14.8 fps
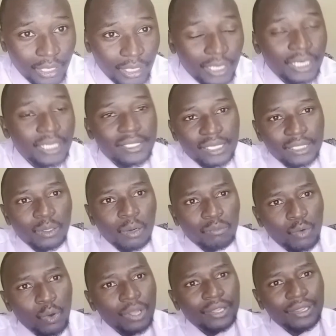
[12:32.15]
Instead of
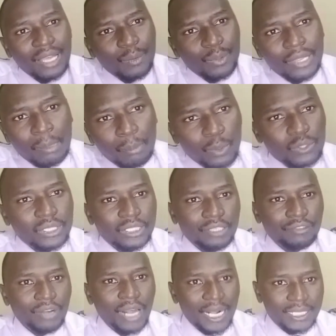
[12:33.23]
going there with a
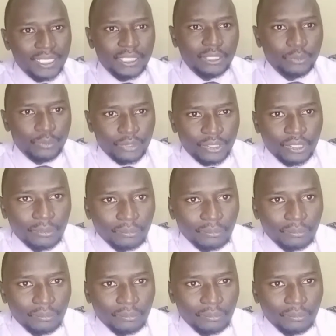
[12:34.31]
positive attitude,